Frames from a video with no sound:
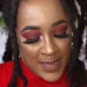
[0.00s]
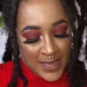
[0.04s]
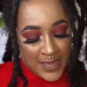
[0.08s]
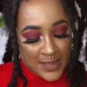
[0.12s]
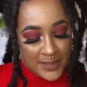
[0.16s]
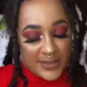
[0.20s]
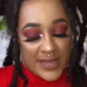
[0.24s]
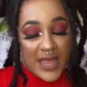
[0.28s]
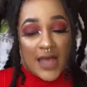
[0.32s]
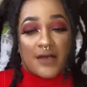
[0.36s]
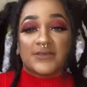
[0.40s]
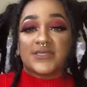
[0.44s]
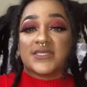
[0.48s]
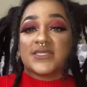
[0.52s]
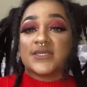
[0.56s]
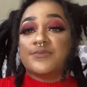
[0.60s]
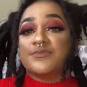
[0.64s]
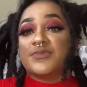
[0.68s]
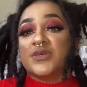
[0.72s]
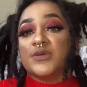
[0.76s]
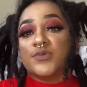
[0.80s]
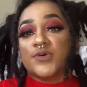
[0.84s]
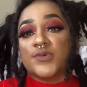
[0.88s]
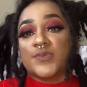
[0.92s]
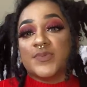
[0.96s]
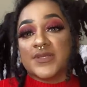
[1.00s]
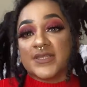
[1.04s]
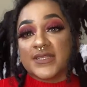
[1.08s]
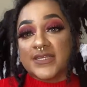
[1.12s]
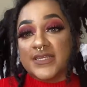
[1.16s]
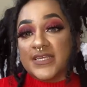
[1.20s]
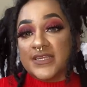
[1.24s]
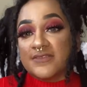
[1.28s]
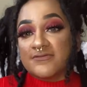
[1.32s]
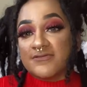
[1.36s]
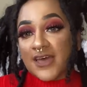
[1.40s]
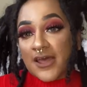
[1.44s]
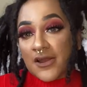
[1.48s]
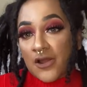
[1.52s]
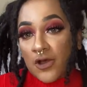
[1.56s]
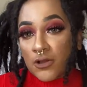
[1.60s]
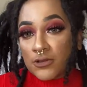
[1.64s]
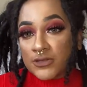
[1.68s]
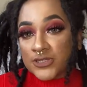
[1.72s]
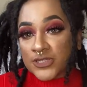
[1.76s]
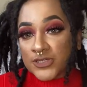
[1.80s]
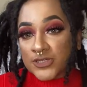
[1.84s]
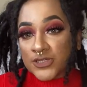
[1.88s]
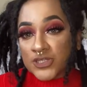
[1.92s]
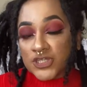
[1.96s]
Now, some people believe that
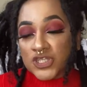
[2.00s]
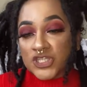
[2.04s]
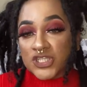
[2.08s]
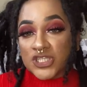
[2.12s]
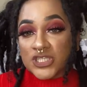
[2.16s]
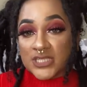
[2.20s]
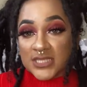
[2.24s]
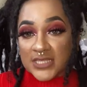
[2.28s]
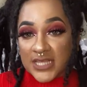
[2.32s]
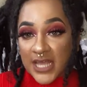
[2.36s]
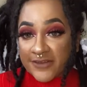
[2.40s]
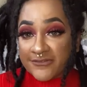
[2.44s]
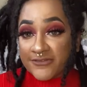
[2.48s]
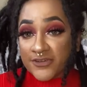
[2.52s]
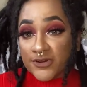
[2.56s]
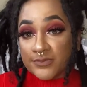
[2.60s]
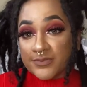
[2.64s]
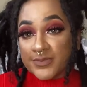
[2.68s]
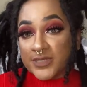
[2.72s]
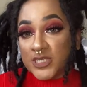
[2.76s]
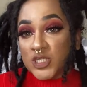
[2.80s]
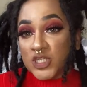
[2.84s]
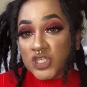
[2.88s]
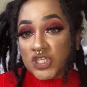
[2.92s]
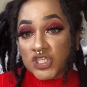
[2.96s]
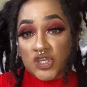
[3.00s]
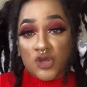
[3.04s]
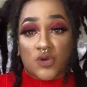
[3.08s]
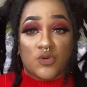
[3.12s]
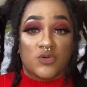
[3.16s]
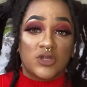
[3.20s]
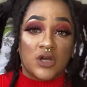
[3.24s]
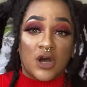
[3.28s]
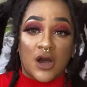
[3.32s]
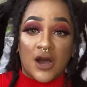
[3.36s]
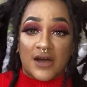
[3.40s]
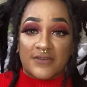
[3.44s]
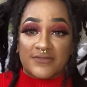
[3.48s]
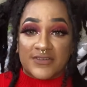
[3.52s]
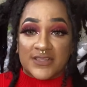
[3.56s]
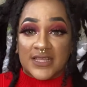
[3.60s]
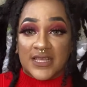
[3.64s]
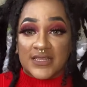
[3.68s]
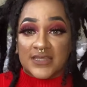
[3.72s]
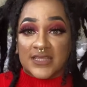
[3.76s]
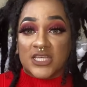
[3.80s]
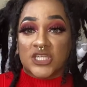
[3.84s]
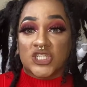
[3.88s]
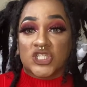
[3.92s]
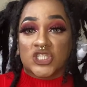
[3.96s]
altars should never be shown off and that
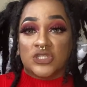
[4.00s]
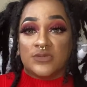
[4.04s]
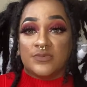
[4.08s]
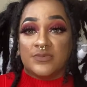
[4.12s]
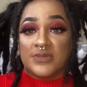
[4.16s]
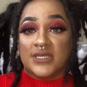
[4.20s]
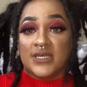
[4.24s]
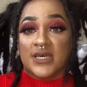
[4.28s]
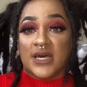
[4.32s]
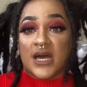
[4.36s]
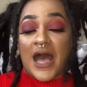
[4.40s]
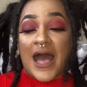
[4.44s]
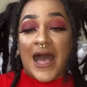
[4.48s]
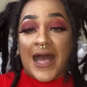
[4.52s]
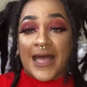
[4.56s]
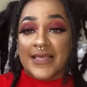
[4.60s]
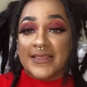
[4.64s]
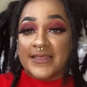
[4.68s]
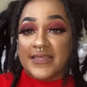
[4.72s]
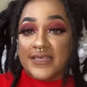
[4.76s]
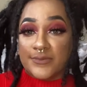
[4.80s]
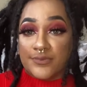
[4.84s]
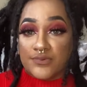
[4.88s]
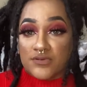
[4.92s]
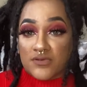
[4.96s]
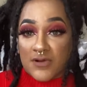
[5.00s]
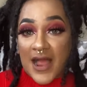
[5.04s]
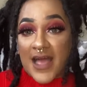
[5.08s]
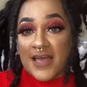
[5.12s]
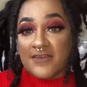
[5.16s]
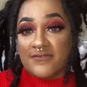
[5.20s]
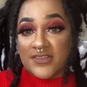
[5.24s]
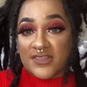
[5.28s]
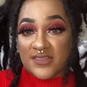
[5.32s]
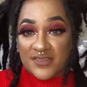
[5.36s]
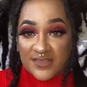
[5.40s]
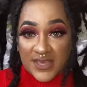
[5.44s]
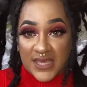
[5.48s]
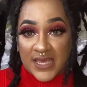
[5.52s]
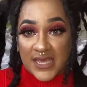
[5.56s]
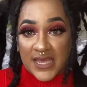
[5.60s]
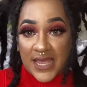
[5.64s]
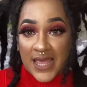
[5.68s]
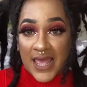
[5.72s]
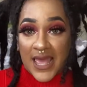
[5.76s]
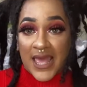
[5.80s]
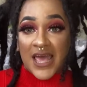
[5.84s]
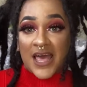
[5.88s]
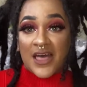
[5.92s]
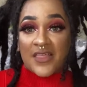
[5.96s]
they should be a highly private
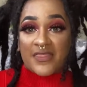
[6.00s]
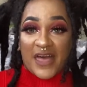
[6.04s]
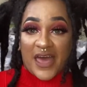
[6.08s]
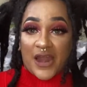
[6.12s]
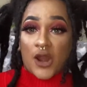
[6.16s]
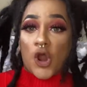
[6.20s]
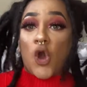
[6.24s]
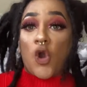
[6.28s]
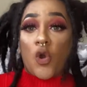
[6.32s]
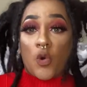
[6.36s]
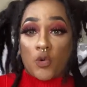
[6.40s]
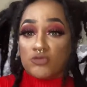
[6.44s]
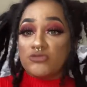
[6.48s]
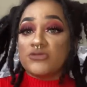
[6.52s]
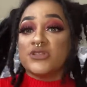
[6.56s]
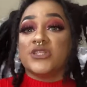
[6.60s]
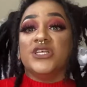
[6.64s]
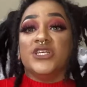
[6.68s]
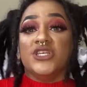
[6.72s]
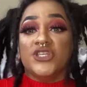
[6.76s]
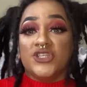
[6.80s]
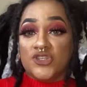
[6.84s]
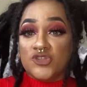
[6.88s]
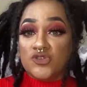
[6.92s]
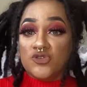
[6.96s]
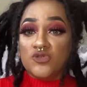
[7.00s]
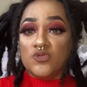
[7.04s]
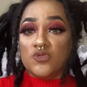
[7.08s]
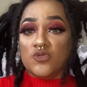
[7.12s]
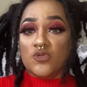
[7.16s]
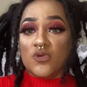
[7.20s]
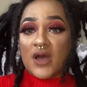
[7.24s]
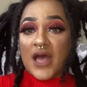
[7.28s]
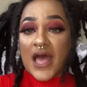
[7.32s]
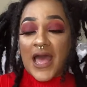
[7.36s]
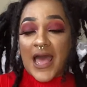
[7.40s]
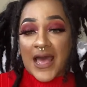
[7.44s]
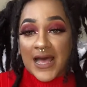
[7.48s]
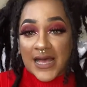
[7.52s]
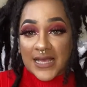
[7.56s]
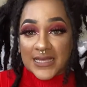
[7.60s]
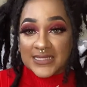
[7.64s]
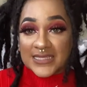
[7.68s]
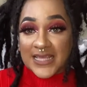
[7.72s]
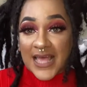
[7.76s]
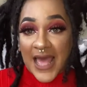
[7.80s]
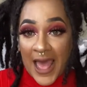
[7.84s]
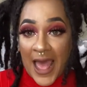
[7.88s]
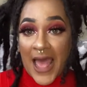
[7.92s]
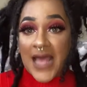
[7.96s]
thing that only you has
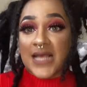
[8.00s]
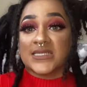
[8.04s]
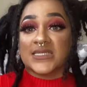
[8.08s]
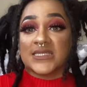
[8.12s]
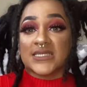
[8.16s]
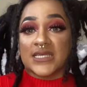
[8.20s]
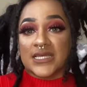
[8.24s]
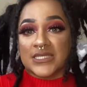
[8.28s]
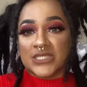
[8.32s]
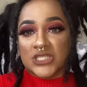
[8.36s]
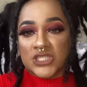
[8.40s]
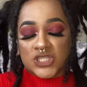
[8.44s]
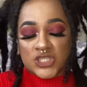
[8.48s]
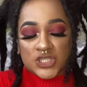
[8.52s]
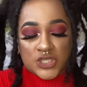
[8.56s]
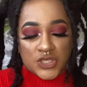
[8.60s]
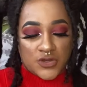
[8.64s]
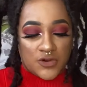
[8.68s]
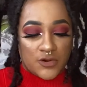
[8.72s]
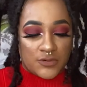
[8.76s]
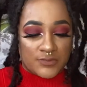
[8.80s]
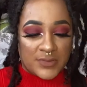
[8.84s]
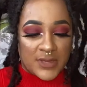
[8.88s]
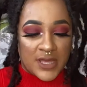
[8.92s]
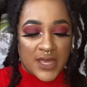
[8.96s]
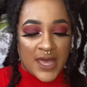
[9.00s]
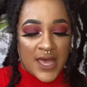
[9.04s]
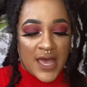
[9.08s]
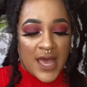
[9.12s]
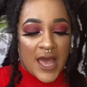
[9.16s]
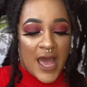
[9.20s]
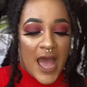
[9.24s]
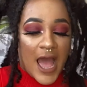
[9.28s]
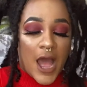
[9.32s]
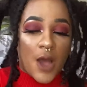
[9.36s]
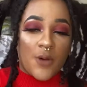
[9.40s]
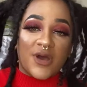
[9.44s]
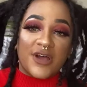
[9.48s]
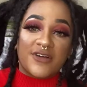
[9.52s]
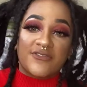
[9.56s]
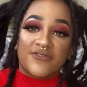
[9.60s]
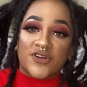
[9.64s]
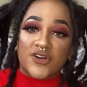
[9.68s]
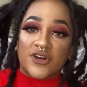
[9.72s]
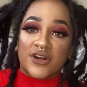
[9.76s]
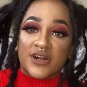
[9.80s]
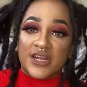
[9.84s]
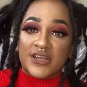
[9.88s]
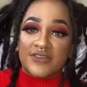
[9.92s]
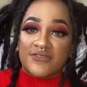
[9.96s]
access to.
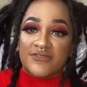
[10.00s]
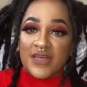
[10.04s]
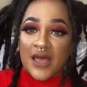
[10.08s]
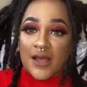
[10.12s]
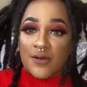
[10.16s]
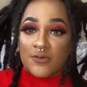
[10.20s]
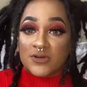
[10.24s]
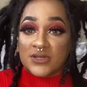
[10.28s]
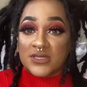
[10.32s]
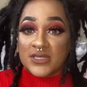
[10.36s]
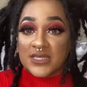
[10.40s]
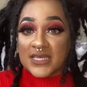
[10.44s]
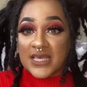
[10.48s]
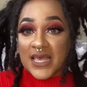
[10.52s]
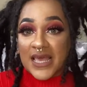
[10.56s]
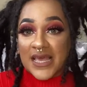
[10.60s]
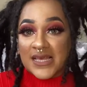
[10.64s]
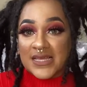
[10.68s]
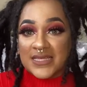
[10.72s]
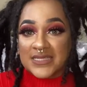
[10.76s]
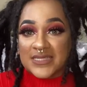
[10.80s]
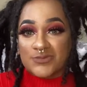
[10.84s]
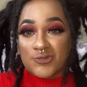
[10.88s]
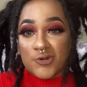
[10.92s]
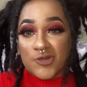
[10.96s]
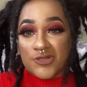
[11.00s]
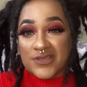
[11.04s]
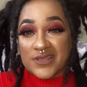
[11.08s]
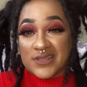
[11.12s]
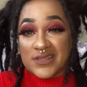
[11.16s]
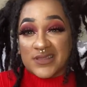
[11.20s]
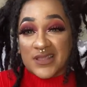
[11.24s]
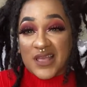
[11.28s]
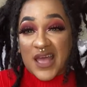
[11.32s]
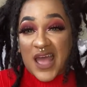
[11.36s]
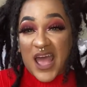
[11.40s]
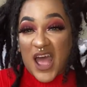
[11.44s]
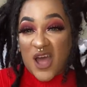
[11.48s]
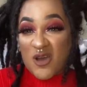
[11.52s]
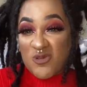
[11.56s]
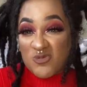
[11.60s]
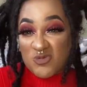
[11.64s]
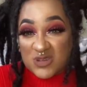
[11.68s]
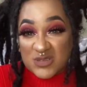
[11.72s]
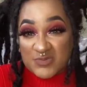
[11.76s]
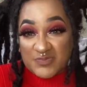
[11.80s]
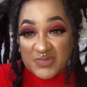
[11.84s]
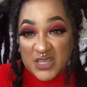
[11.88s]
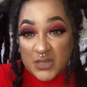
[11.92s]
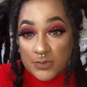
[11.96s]
However, if that were the case, well, then how
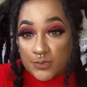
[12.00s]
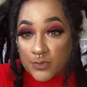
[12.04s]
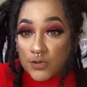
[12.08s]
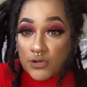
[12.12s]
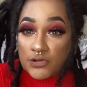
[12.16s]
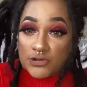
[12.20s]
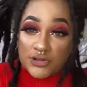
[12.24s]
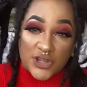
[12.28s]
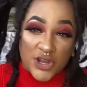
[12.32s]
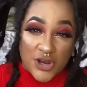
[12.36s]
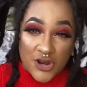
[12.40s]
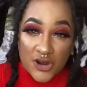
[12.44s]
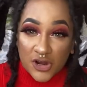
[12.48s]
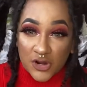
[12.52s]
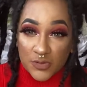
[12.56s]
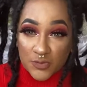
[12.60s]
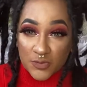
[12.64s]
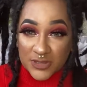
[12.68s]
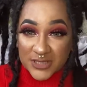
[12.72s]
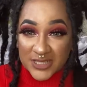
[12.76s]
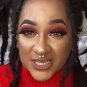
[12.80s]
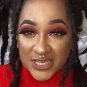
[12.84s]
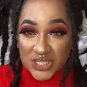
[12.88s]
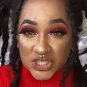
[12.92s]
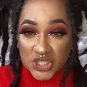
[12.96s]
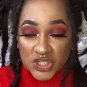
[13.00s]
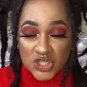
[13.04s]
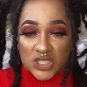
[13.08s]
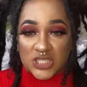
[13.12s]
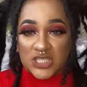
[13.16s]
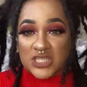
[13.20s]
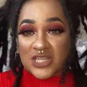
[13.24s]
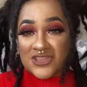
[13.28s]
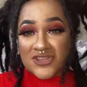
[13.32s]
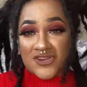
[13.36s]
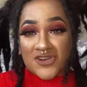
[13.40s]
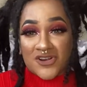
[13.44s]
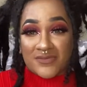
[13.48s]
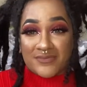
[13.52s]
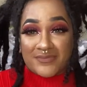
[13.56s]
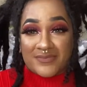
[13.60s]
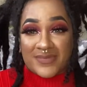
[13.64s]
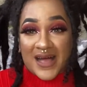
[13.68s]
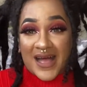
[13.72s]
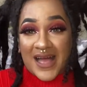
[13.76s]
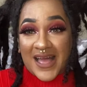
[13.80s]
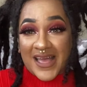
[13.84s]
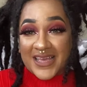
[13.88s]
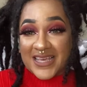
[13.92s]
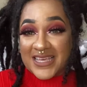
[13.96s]
would people learn? Would they just learn
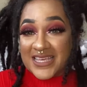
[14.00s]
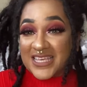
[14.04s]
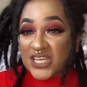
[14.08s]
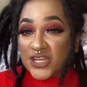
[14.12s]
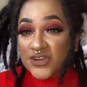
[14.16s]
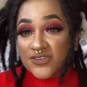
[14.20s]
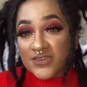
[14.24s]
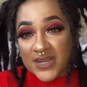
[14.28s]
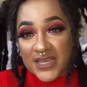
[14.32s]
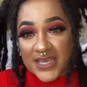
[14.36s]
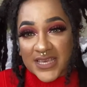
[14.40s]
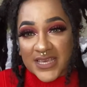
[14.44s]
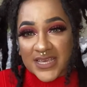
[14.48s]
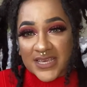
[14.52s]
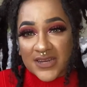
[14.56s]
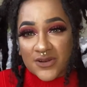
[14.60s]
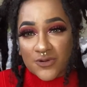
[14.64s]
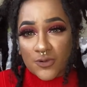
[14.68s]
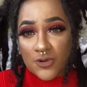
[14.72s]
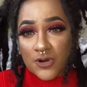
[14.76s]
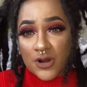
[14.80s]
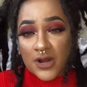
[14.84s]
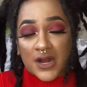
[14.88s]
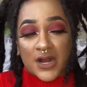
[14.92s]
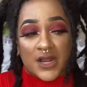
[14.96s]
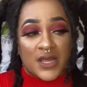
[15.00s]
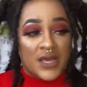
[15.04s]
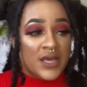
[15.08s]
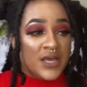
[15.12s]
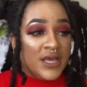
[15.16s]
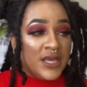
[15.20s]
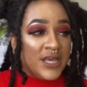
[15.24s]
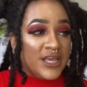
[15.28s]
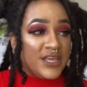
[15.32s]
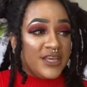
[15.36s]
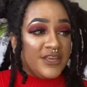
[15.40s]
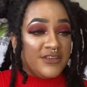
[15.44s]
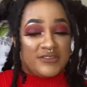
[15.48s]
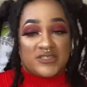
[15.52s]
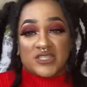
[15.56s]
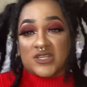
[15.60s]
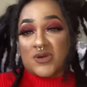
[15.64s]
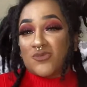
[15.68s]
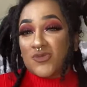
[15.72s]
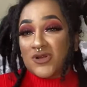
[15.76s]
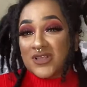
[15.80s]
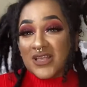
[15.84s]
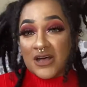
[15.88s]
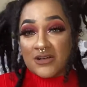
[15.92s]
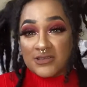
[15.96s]
by hearing it? Or if
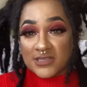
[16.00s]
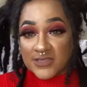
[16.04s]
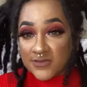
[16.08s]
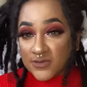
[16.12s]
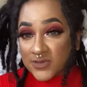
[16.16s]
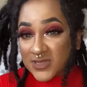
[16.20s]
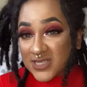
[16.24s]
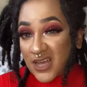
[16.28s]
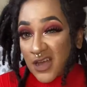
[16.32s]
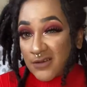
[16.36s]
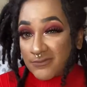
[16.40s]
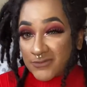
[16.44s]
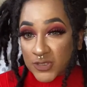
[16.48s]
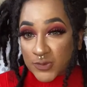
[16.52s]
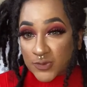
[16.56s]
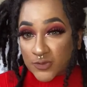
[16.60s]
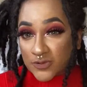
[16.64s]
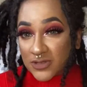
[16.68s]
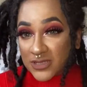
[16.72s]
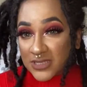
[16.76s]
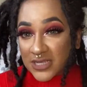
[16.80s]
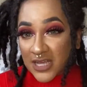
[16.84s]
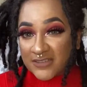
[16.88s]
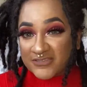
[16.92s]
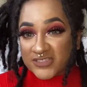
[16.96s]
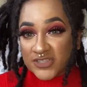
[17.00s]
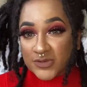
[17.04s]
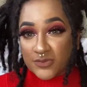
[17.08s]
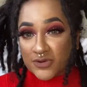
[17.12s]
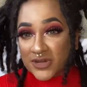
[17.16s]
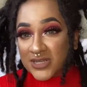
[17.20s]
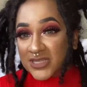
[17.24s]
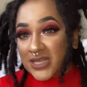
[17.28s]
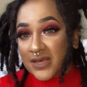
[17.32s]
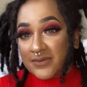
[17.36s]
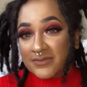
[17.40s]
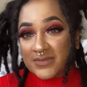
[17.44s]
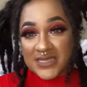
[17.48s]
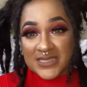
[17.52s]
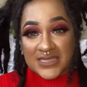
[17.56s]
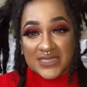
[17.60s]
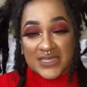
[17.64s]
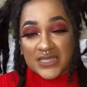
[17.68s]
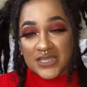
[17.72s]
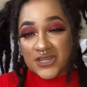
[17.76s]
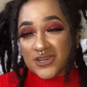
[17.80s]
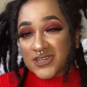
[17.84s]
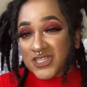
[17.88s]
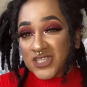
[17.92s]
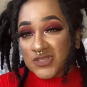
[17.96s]
someone else feels comfortable enough to bring them into
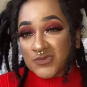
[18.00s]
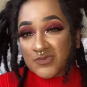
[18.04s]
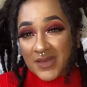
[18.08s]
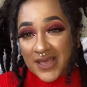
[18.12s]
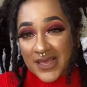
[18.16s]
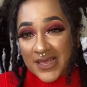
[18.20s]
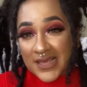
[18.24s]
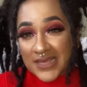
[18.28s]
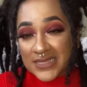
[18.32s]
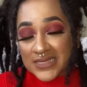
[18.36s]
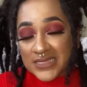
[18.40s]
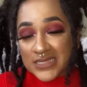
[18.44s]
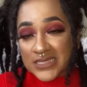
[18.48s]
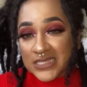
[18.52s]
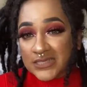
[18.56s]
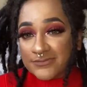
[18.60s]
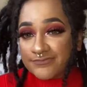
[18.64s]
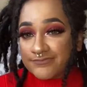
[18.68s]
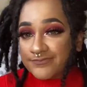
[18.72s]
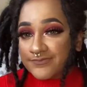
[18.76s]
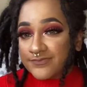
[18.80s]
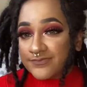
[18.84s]
their space?